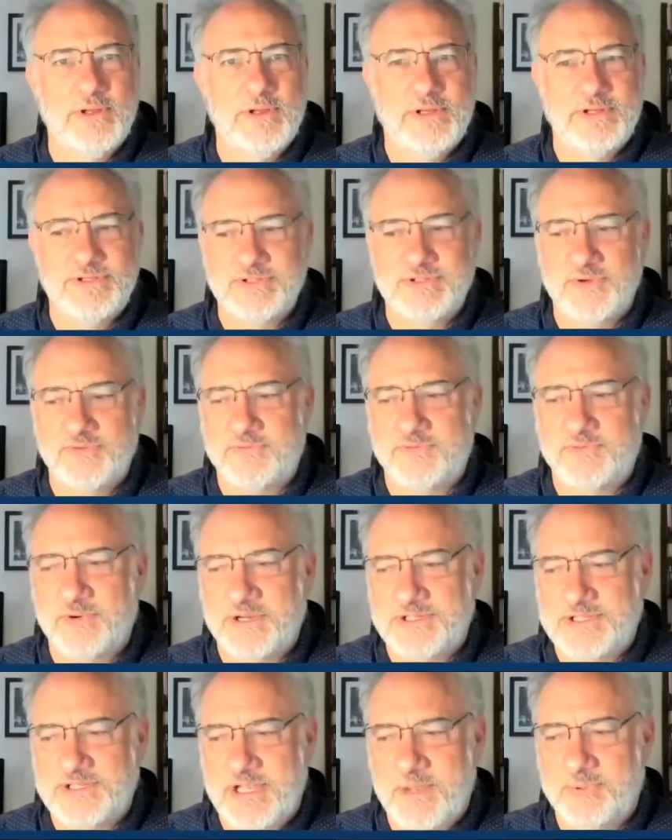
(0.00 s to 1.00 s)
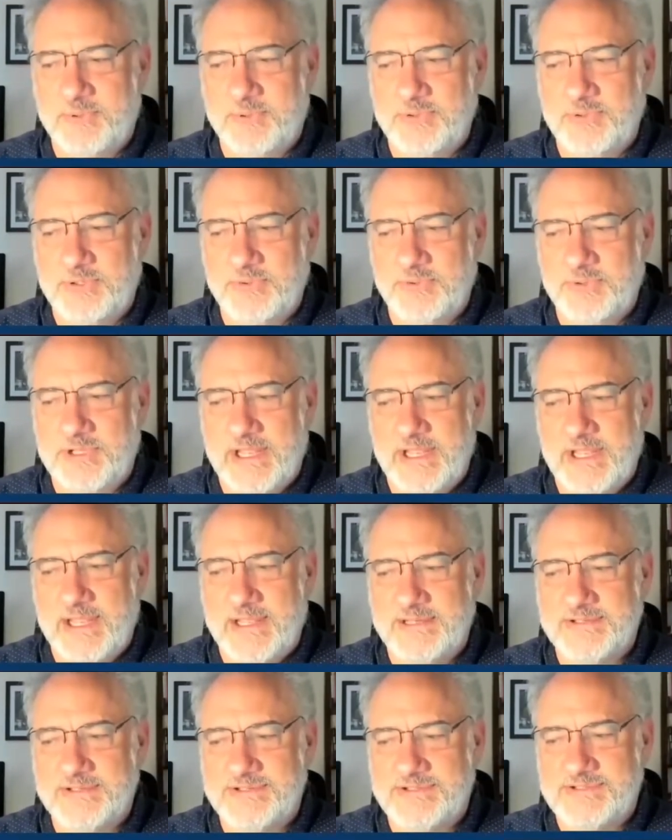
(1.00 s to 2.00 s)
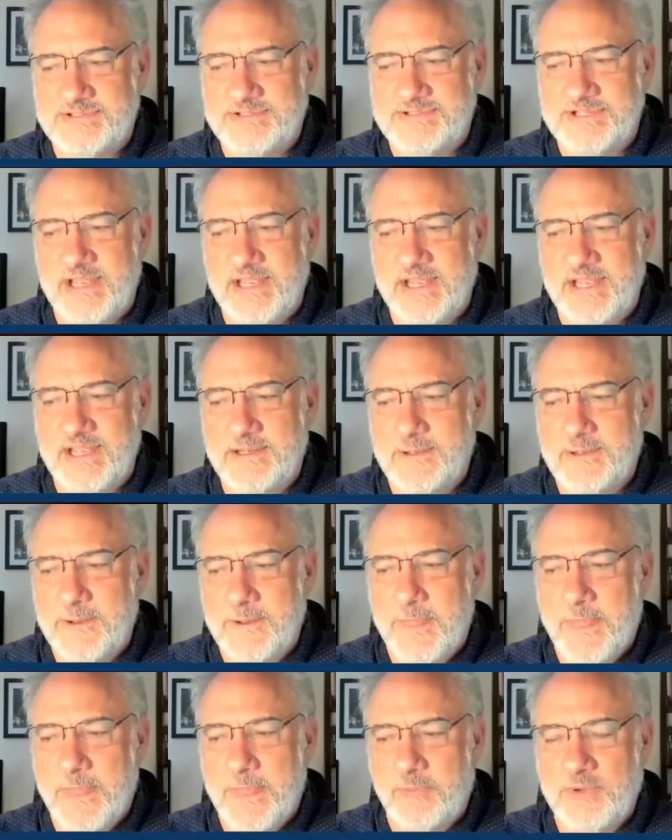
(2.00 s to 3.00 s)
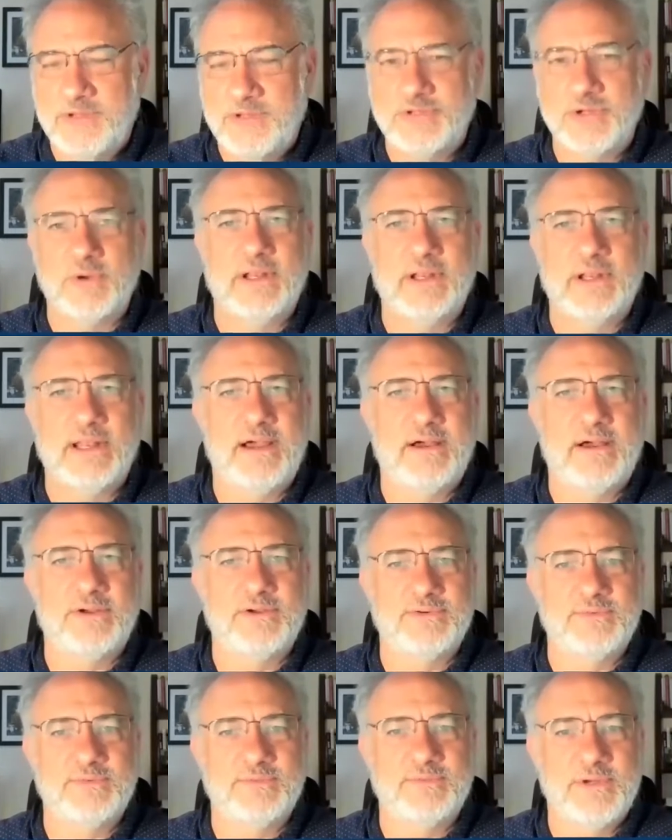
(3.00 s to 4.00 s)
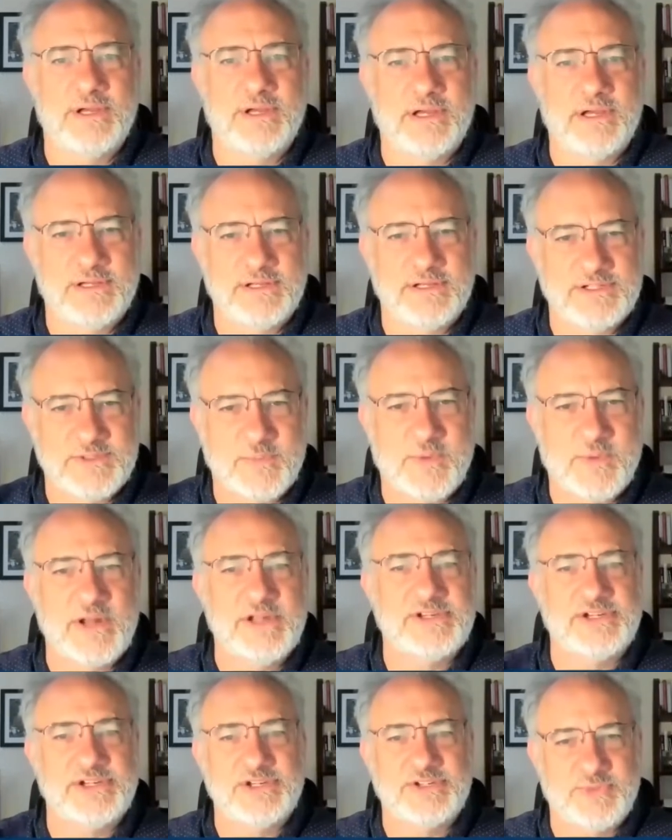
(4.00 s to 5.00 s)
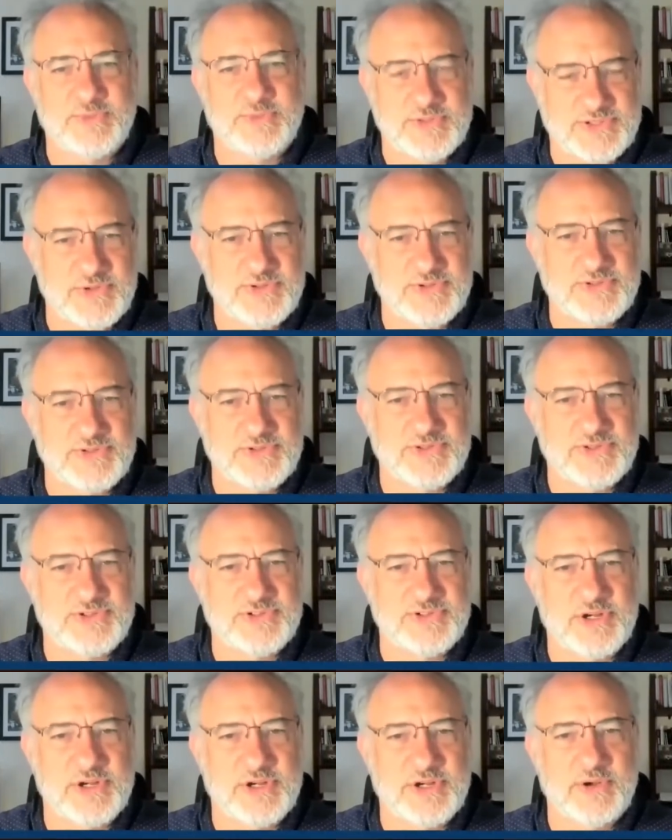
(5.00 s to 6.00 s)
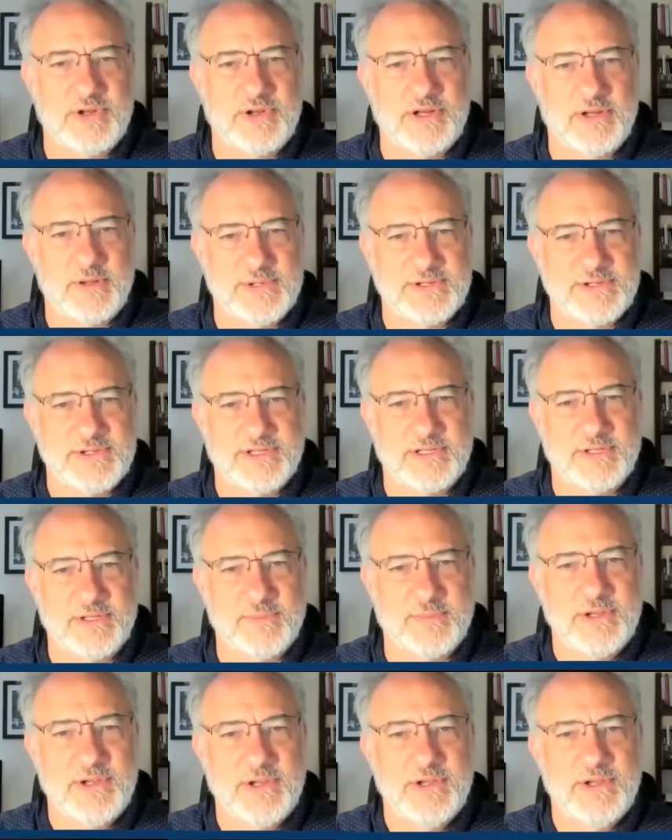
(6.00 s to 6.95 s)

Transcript: So, for example, you can say, we don't allow uh, spreadsheets with social security numbers in them.